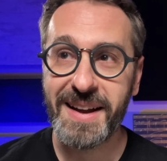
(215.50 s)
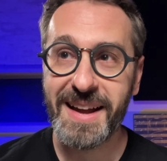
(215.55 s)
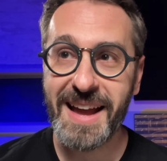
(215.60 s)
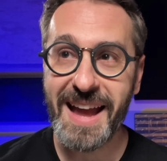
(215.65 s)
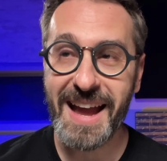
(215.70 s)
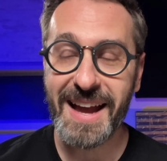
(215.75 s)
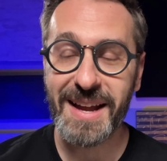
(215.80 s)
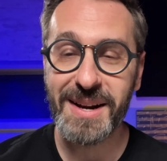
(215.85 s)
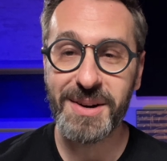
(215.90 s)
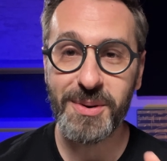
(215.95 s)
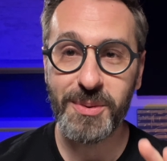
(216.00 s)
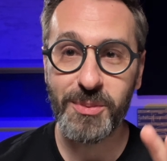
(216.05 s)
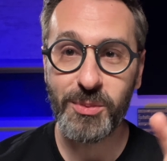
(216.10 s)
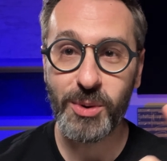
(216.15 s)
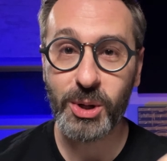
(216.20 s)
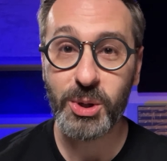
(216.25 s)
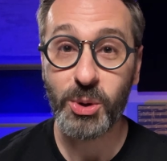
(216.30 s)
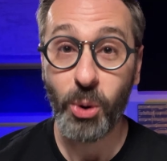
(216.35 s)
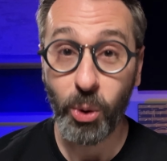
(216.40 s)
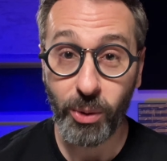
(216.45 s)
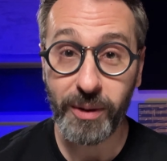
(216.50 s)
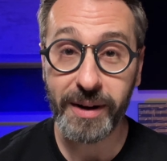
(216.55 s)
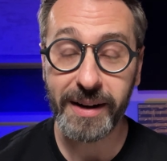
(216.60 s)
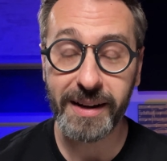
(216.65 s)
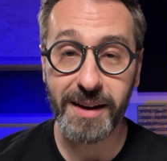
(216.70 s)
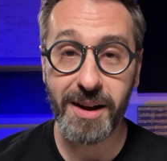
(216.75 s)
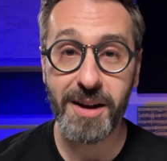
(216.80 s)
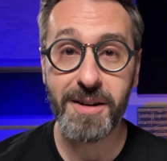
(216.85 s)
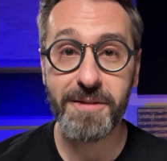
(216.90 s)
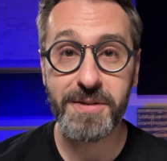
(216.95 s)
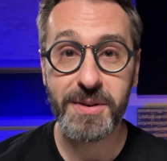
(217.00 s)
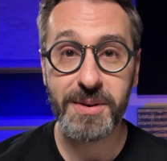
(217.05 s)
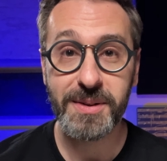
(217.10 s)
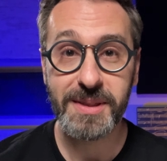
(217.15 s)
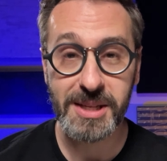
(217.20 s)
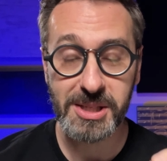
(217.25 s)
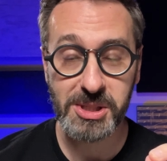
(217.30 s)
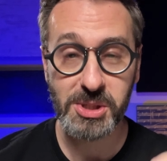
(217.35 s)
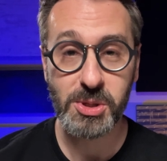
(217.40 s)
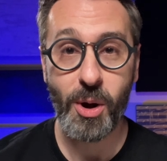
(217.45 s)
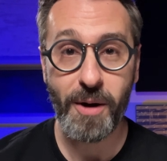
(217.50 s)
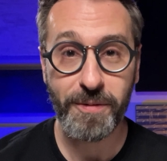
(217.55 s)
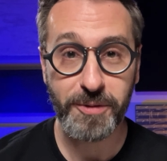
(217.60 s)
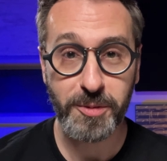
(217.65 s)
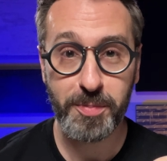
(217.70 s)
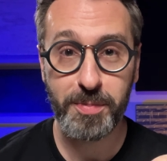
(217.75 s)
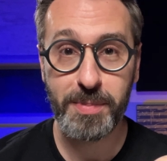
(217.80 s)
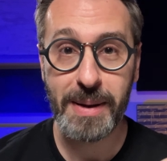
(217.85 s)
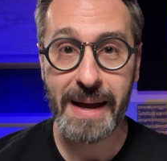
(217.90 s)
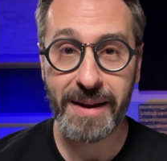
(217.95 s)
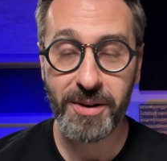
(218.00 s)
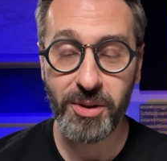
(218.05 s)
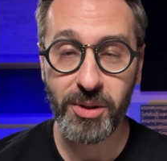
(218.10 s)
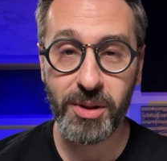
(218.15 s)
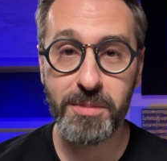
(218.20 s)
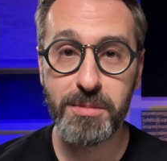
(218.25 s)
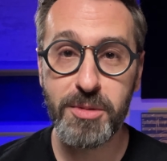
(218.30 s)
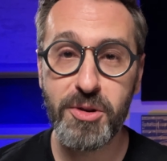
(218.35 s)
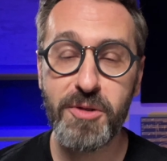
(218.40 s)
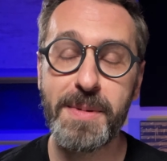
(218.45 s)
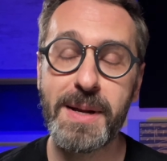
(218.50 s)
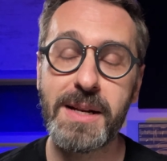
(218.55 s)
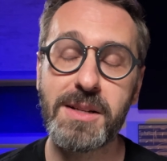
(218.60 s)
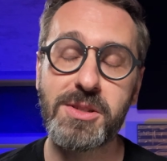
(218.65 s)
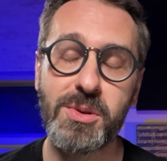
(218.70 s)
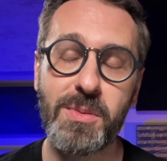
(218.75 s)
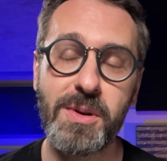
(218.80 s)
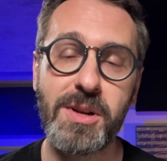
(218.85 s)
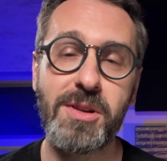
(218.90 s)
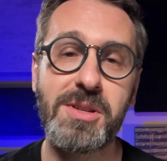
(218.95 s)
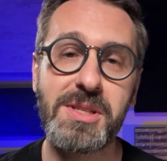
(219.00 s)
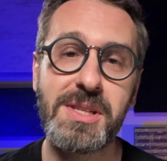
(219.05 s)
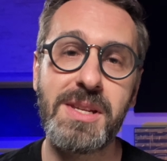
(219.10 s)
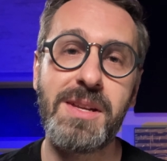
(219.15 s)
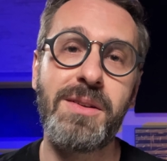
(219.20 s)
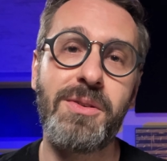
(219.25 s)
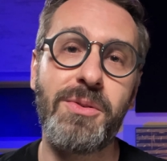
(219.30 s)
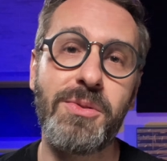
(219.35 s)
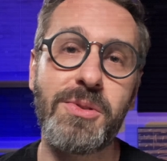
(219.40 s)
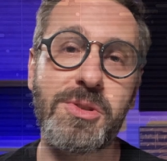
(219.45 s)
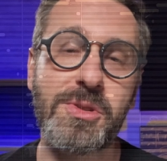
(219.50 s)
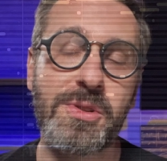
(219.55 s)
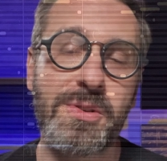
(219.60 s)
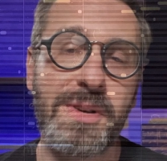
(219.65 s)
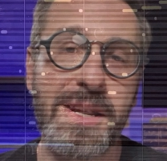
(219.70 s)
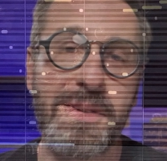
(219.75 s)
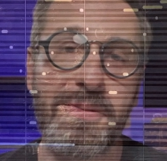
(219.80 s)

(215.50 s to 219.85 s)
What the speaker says: and recording of the soft pedal movement. So what you're seeing on the screen